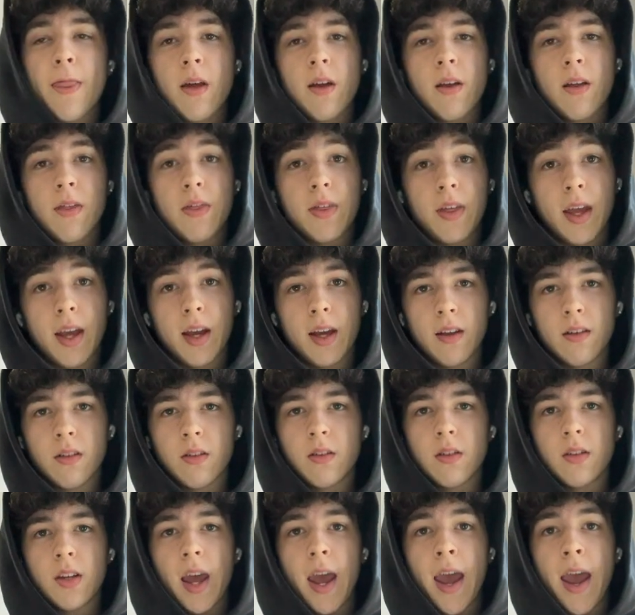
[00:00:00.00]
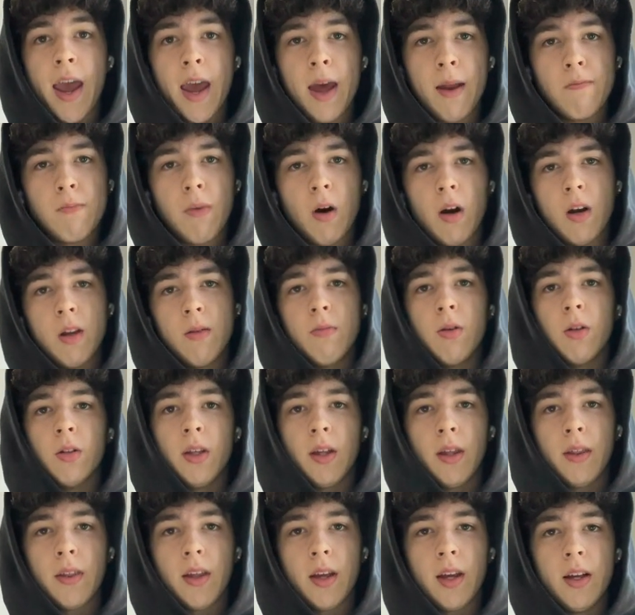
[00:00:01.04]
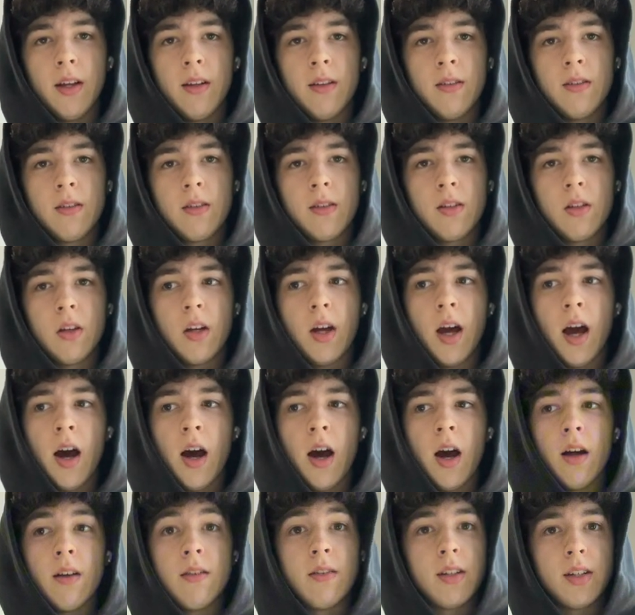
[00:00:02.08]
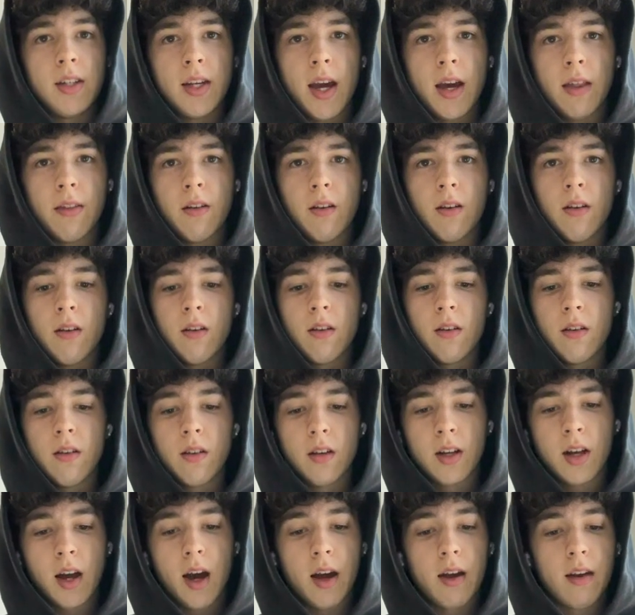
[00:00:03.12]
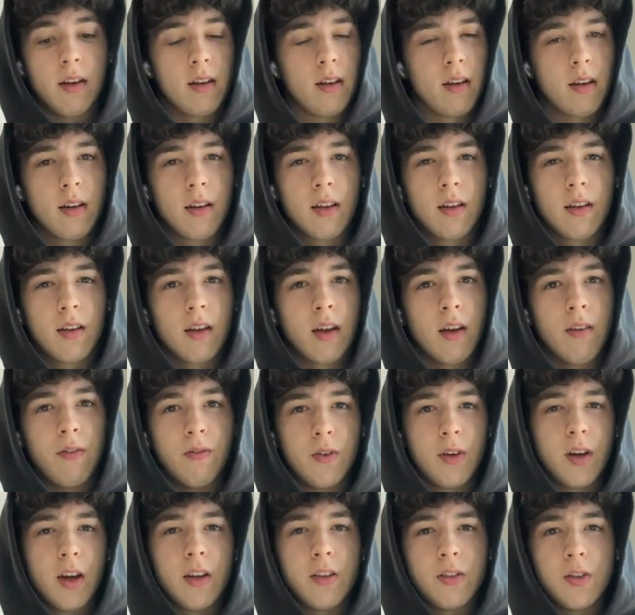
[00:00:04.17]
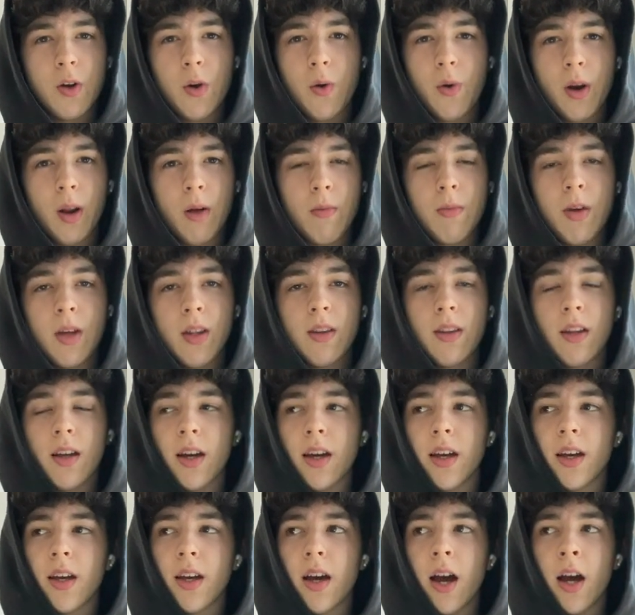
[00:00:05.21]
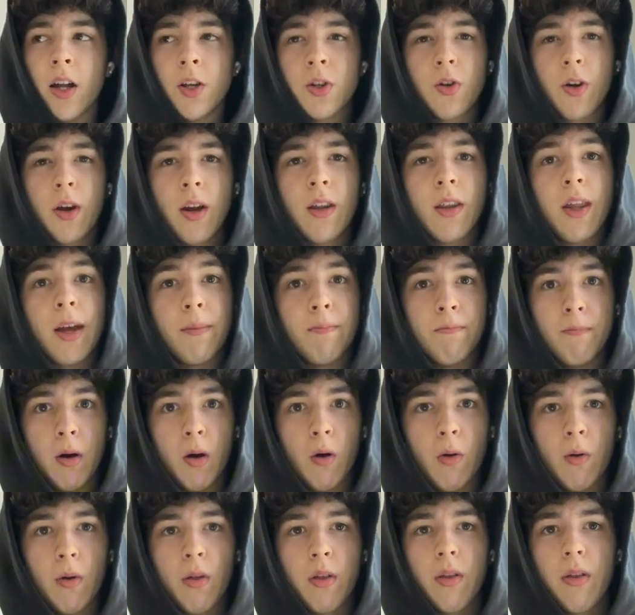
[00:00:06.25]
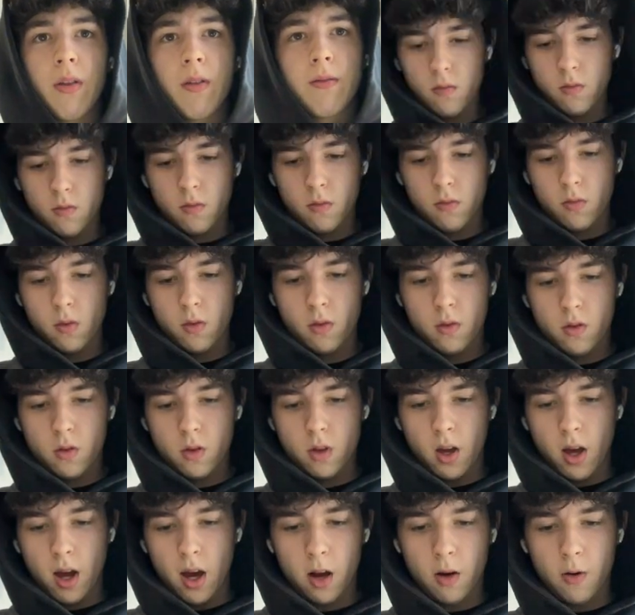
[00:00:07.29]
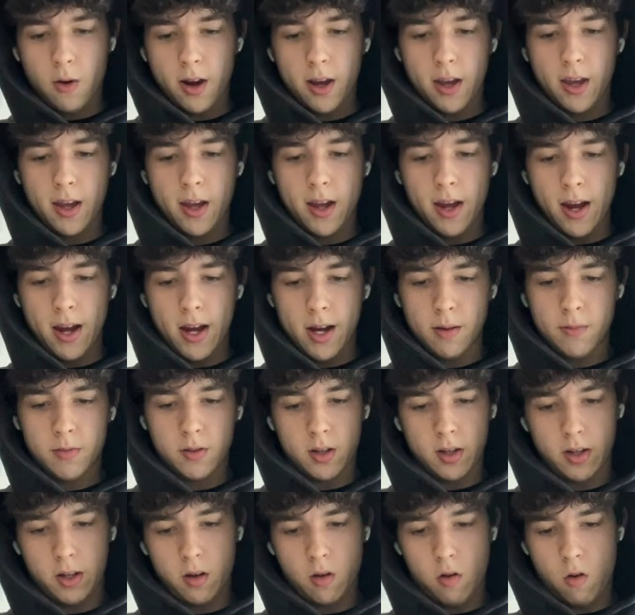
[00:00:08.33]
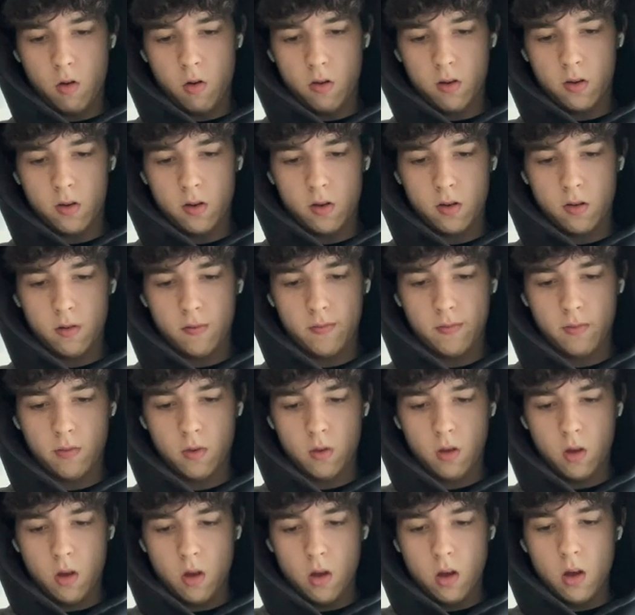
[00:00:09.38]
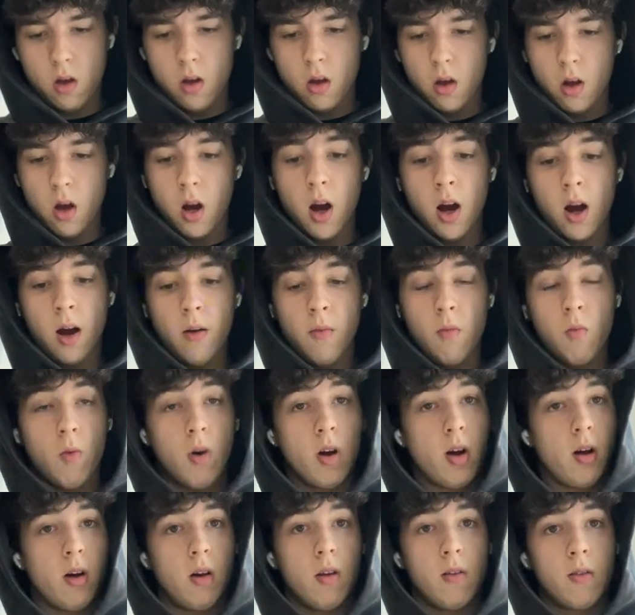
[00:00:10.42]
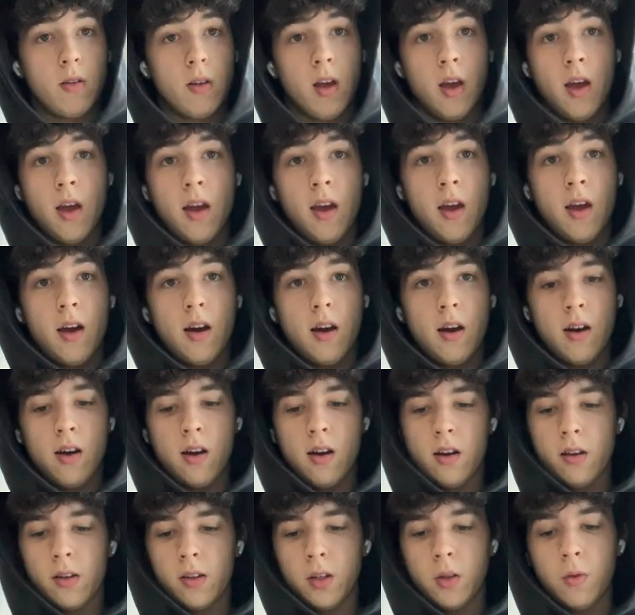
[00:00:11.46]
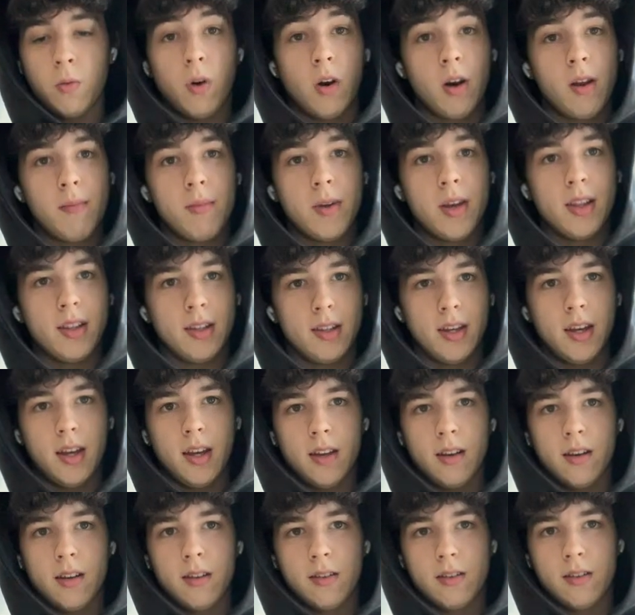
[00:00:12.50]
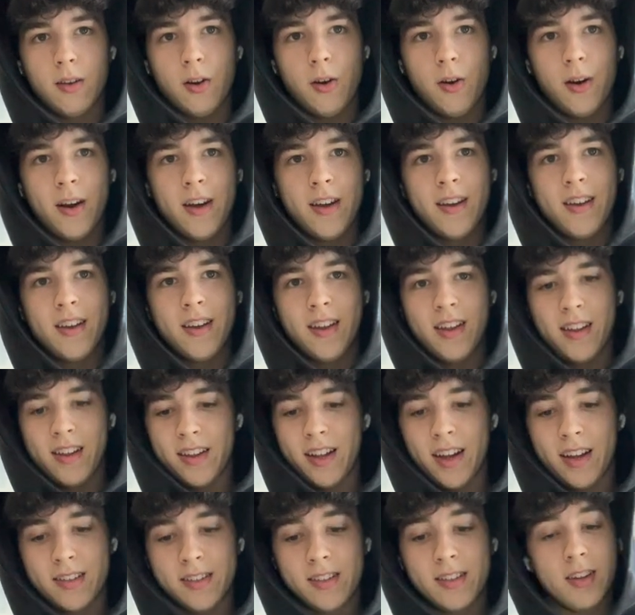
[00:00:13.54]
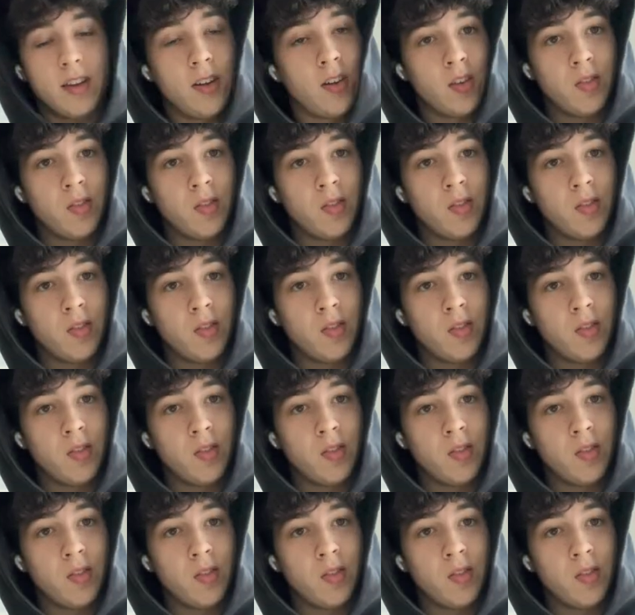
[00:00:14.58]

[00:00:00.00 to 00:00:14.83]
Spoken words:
things and bodybuilding things together, kinda, if you guys know what I mean. Like, I train like both. How do I get abs like yours? Well, you want to be lean, so that's the